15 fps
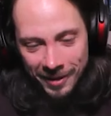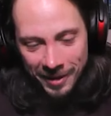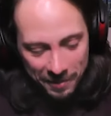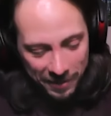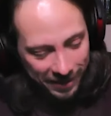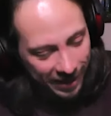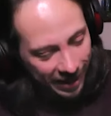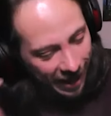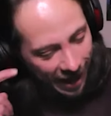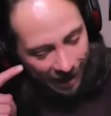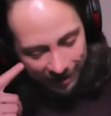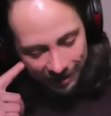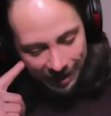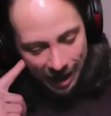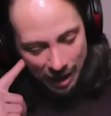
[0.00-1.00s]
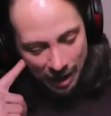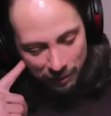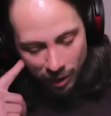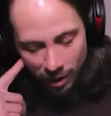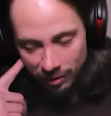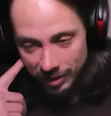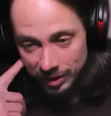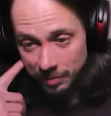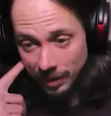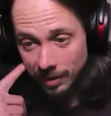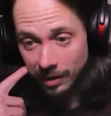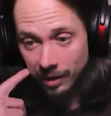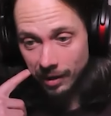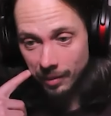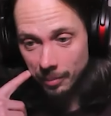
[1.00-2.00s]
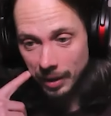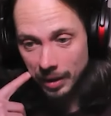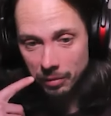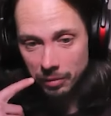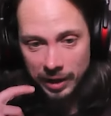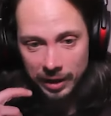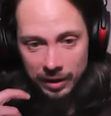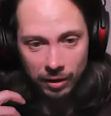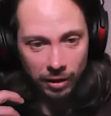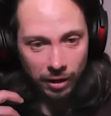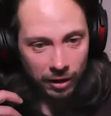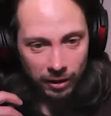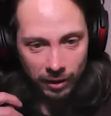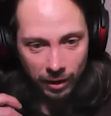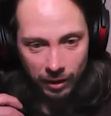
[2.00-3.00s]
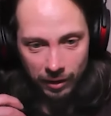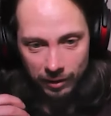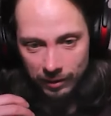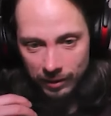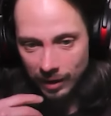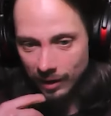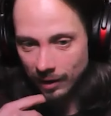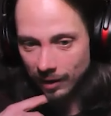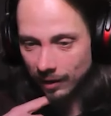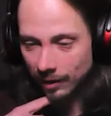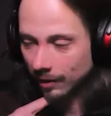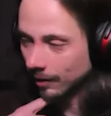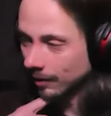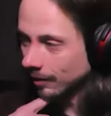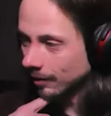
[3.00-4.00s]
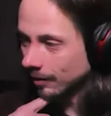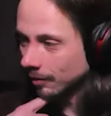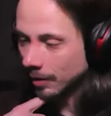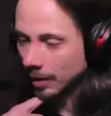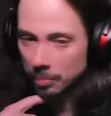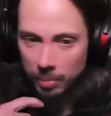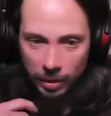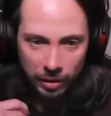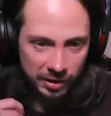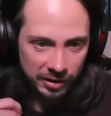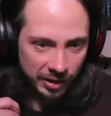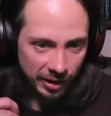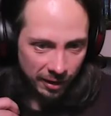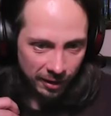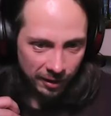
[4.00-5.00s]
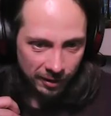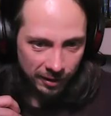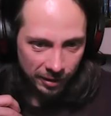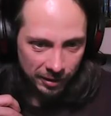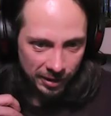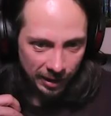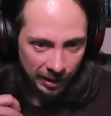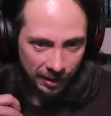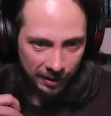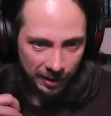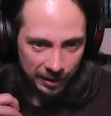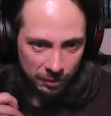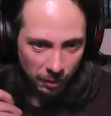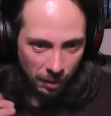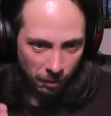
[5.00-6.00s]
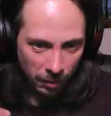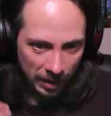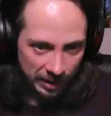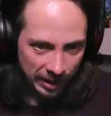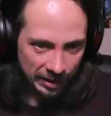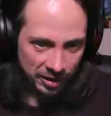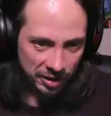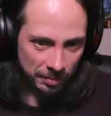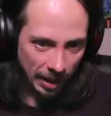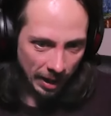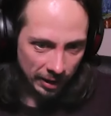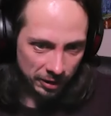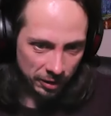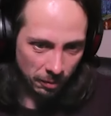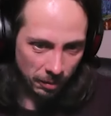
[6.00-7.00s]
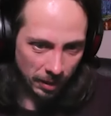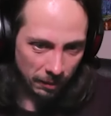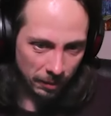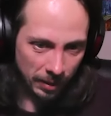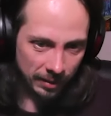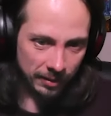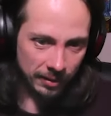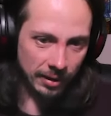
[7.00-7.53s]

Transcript: But have you always been a big reader, or read poetry or those kind of things? What inspires, or what